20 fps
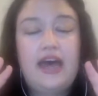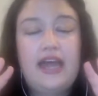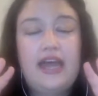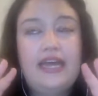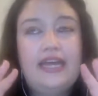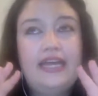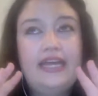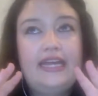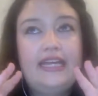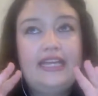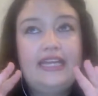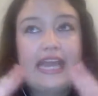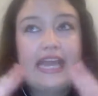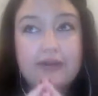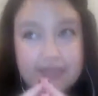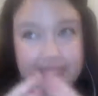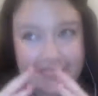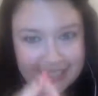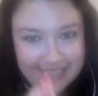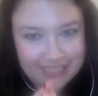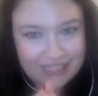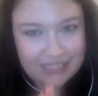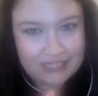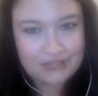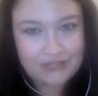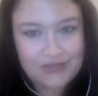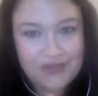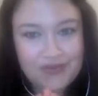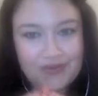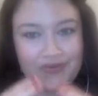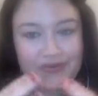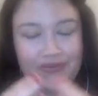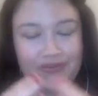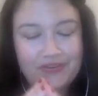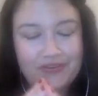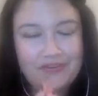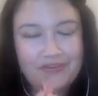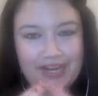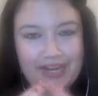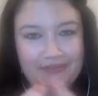I guarantee you
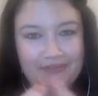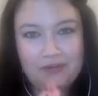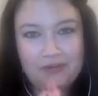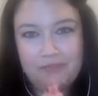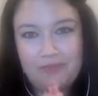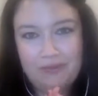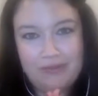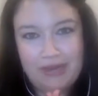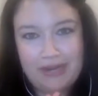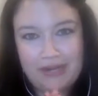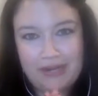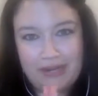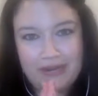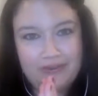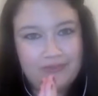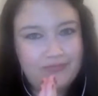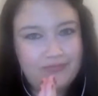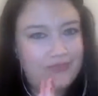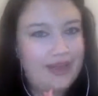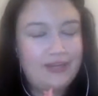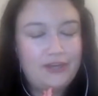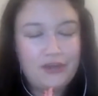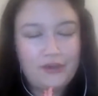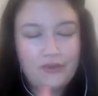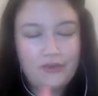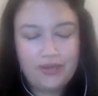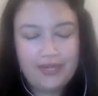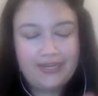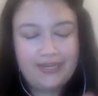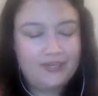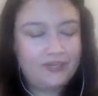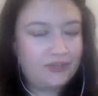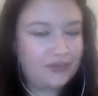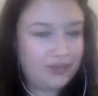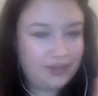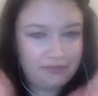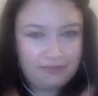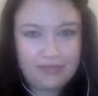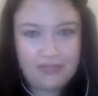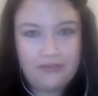your writing will be better. I know it. You're
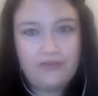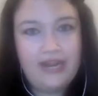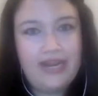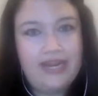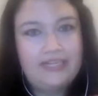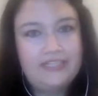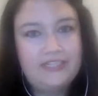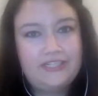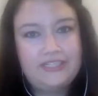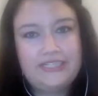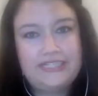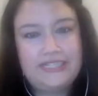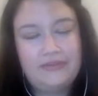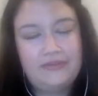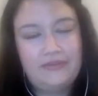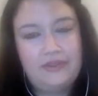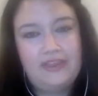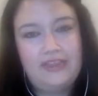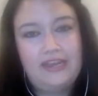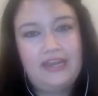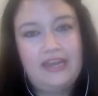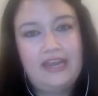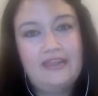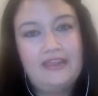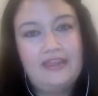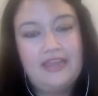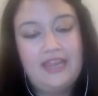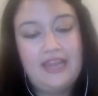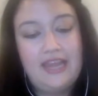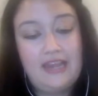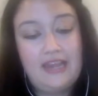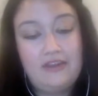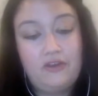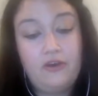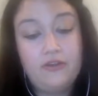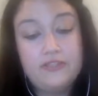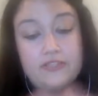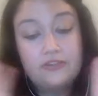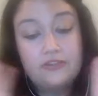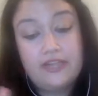going to be great. Just stick with it. And
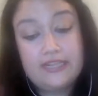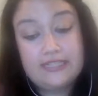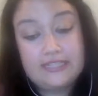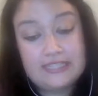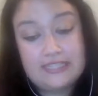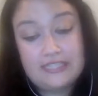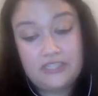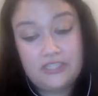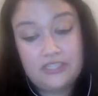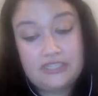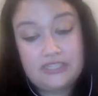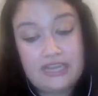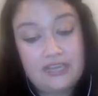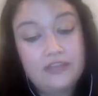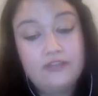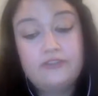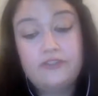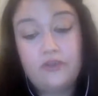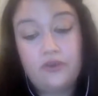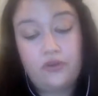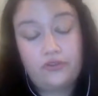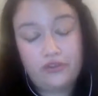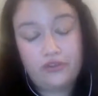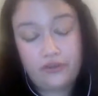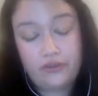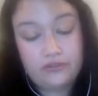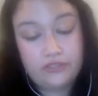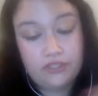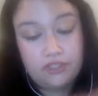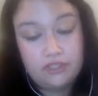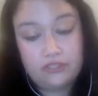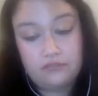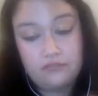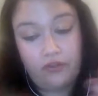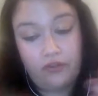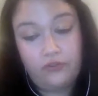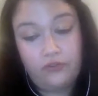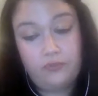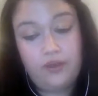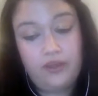also, lastly, just thank you to all the coaches
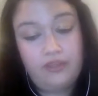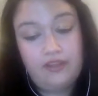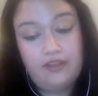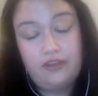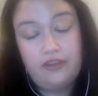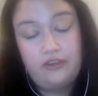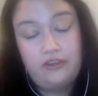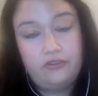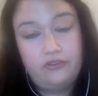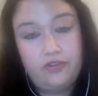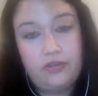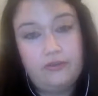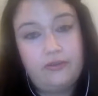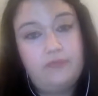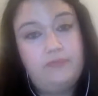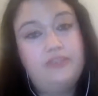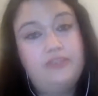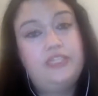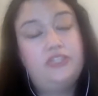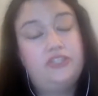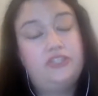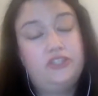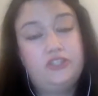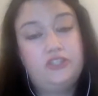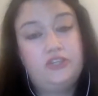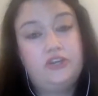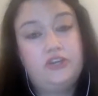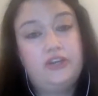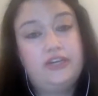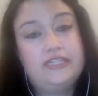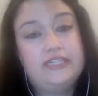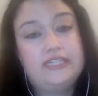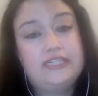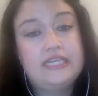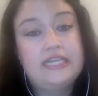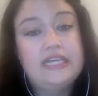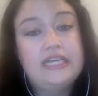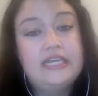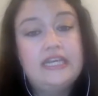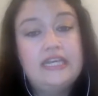for all the work that you're doing with petition
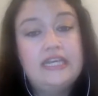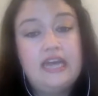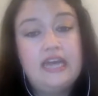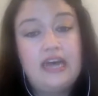starters,